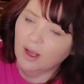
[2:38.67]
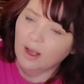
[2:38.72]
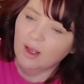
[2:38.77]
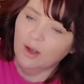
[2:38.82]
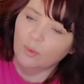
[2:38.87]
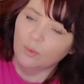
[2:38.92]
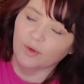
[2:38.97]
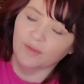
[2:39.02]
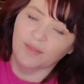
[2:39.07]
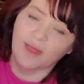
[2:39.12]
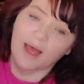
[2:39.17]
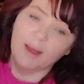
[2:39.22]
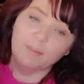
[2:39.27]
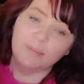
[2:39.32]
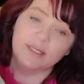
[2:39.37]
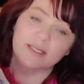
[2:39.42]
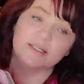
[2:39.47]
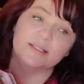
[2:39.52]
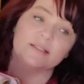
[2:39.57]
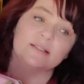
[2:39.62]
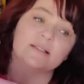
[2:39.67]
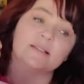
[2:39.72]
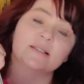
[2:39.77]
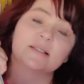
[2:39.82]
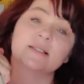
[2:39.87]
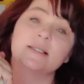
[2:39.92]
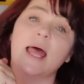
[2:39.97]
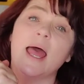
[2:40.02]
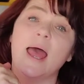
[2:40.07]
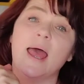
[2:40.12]
with that being
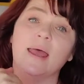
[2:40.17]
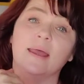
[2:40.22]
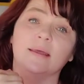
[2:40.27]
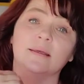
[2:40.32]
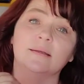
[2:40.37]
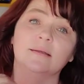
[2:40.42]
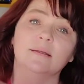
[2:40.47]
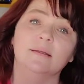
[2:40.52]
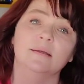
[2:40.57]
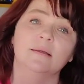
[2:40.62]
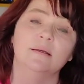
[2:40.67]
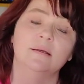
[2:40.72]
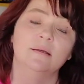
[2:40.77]
said,